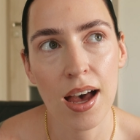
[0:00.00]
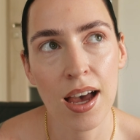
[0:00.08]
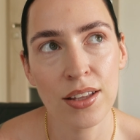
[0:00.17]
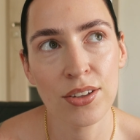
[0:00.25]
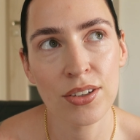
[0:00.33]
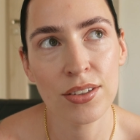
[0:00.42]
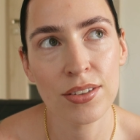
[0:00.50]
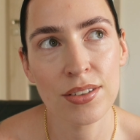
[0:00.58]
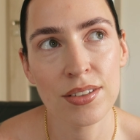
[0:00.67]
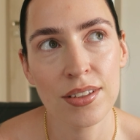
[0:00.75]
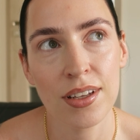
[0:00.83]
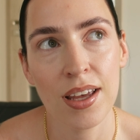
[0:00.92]
I
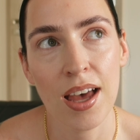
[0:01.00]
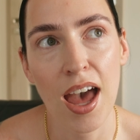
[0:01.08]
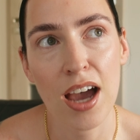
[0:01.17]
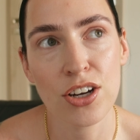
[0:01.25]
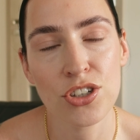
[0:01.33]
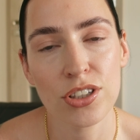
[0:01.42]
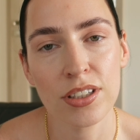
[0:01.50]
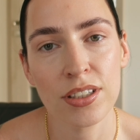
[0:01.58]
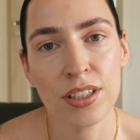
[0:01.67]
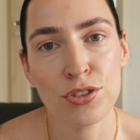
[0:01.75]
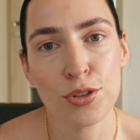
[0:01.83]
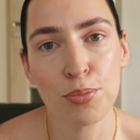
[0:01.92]
don't actually
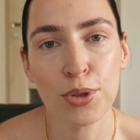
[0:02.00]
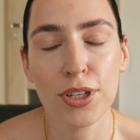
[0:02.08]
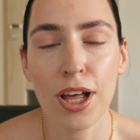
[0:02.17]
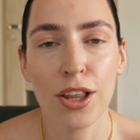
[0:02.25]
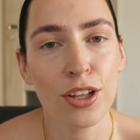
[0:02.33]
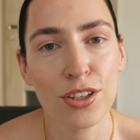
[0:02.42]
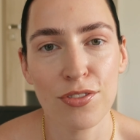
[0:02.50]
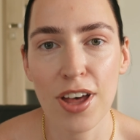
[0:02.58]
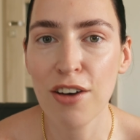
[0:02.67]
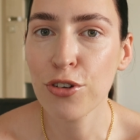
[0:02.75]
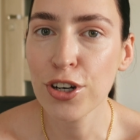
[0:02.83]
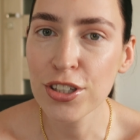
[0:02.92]
need to put a lot of
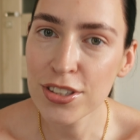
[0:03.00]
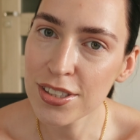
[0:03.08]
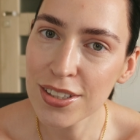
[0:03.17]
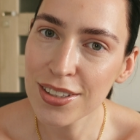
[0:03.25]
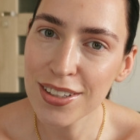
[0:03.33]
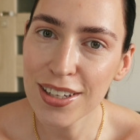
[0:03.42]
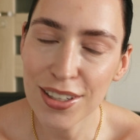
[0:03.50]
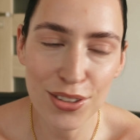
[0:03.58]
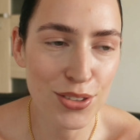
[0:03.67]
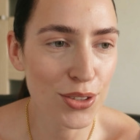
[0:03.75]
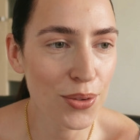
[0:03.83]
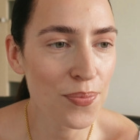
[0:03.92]
effort
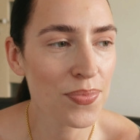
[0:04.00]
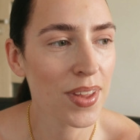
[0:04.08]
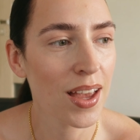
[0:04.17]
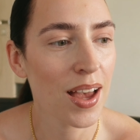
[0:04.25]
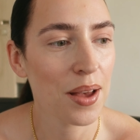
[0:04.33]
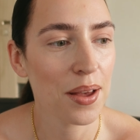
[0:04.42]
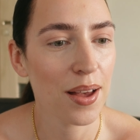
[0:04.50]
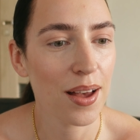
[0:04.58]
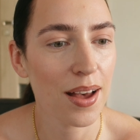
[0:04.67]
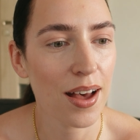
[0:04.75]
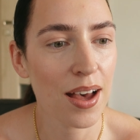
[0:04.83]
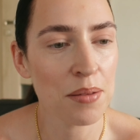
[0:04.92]
into.
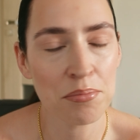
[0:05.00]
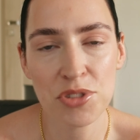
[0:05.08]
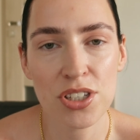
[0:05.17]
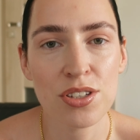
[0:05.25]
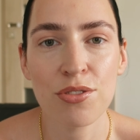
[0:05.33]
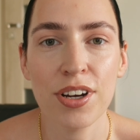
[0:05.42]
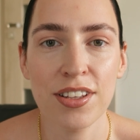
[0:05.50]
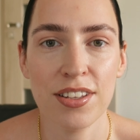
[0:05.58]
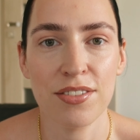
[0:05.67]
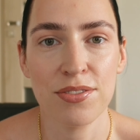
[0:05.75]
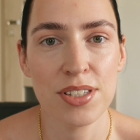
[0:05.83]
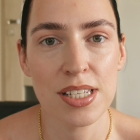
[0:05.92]
I'm just
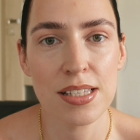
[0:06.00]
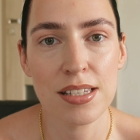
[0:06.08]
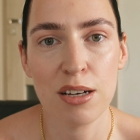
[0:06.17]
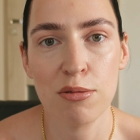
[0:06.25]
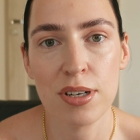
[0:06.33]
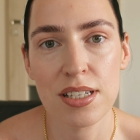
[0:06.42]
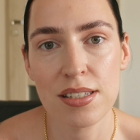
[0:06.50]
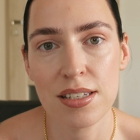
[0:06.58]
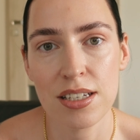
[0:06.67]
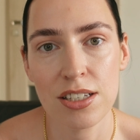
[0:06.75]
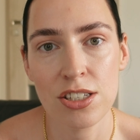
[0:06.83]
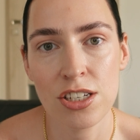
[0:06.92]
creative since I was
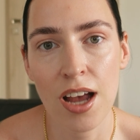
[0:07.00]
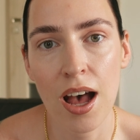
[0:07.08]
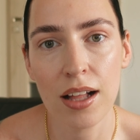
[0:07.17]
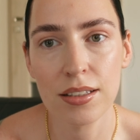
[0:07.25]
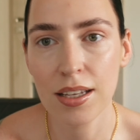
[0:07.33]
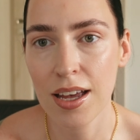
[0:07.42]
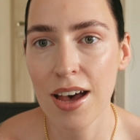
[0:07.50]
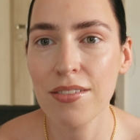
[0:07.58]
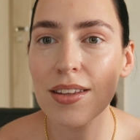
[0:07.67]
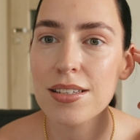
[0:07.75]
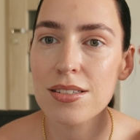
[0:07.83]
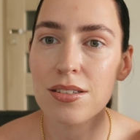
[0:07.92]
a child. I
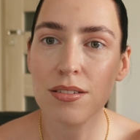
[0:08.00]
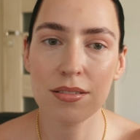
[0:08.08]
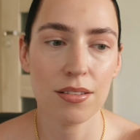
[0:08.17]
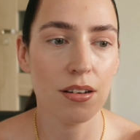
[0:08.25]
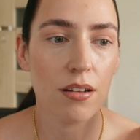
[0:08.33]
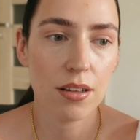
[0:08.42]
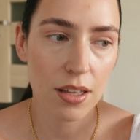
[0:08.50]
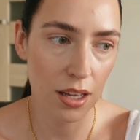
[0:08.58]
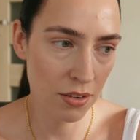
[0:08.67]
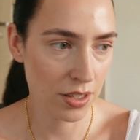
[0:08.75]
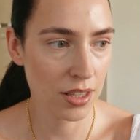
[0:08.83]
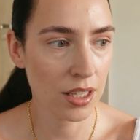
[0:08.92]
have this,
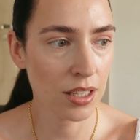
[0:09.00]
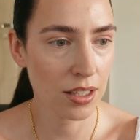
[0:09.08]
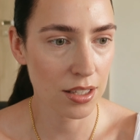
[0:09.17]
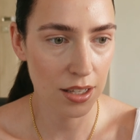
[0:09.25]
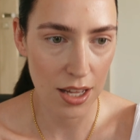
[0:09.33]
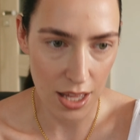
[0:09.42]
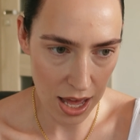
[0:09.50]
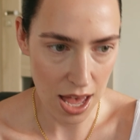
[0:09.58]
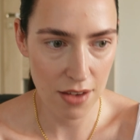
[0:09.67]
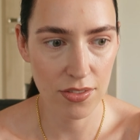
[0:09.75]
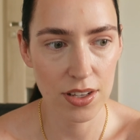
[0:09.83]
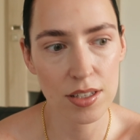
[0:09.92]
everything I
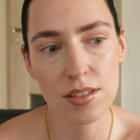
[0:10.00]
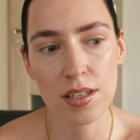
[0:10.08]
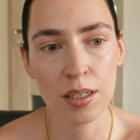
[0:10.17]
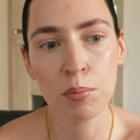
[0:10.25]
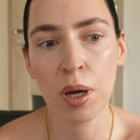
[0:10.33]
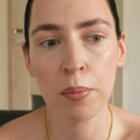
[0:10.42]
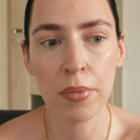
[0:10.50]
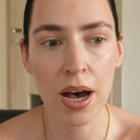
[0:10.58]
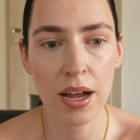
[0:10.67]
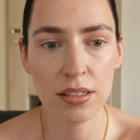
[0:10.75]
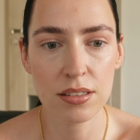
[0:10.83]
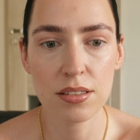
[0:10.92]
have is in my
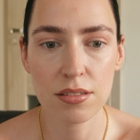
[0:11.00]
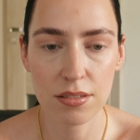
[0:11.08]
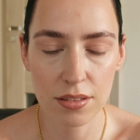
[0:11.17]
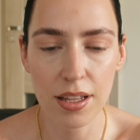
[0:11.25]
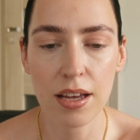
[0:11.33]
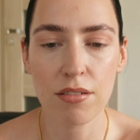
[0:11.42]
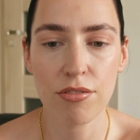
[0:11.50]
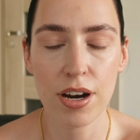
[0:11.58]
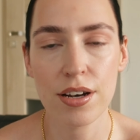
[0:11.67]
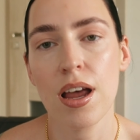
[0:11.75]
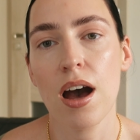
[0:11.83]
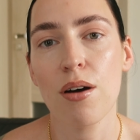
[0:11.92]
mind like
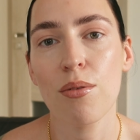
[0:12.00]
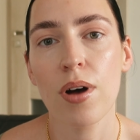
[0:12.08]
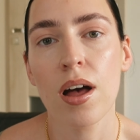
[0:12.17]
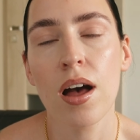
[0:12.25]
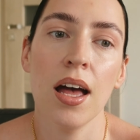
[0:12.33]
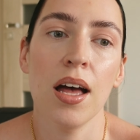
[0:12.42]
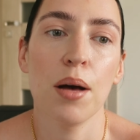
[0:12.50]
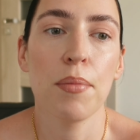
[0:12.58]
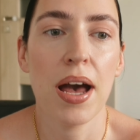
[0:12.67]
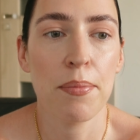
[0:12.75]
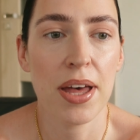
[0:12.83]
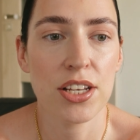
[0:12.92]
right now
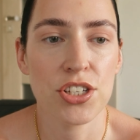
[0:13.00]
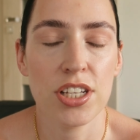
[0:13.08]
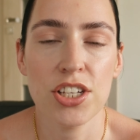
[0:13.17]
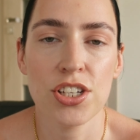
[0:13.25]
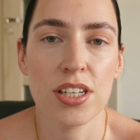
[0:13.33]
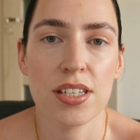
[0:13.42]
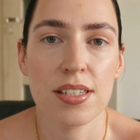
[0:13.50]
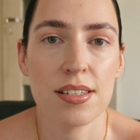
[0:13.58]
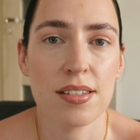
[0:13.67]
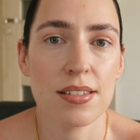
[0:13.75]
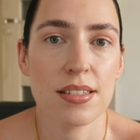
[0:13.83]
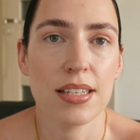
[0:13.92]
my imagination
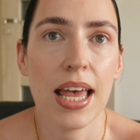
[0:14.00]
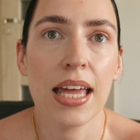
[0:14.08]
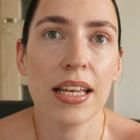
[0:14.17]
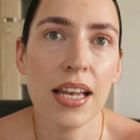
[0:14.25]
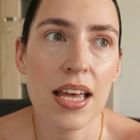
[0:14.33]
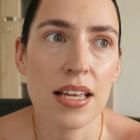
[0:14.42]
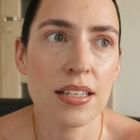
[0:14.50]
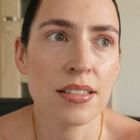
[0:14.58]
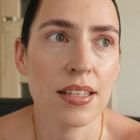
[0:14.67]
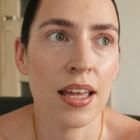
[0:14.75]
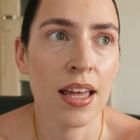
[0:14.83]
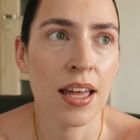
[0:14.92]
is
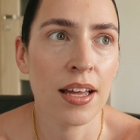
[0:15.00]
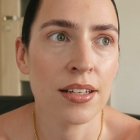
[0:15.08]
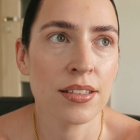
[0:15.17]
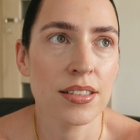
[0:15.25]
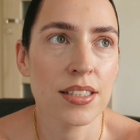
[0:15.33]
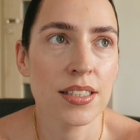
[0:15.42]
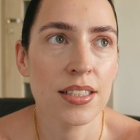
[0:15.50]
endless and